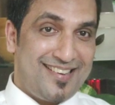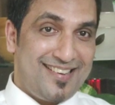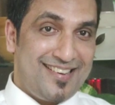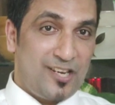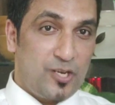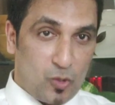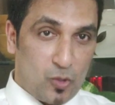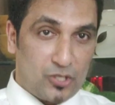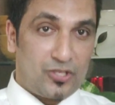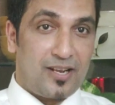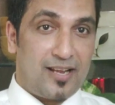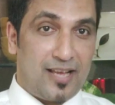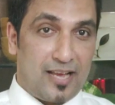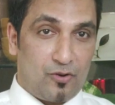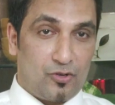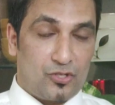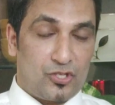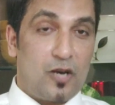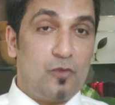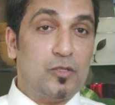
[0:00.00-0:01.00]
towards the
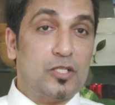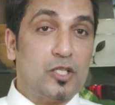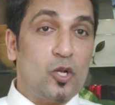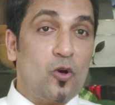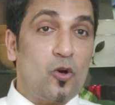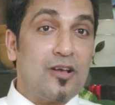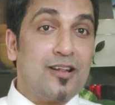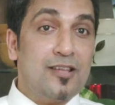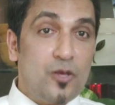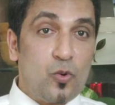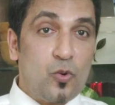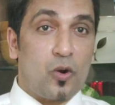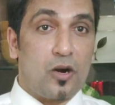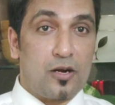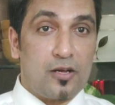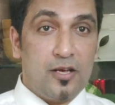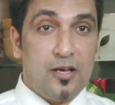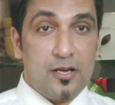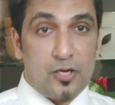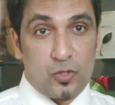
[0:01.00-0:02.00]
language, how much loyal you are
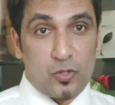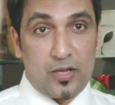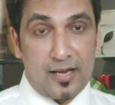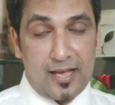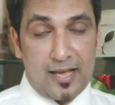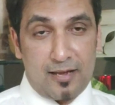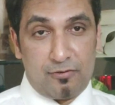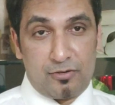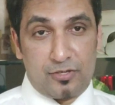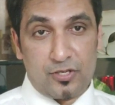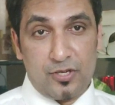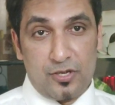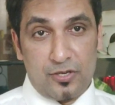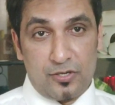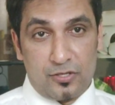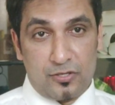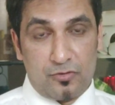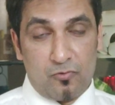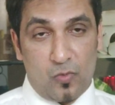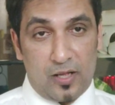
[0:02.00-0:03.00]
to the language
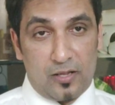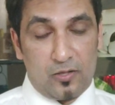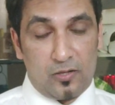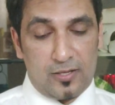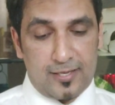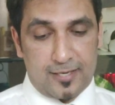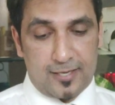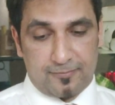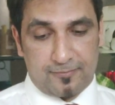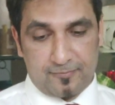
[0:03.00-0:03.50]
while learning.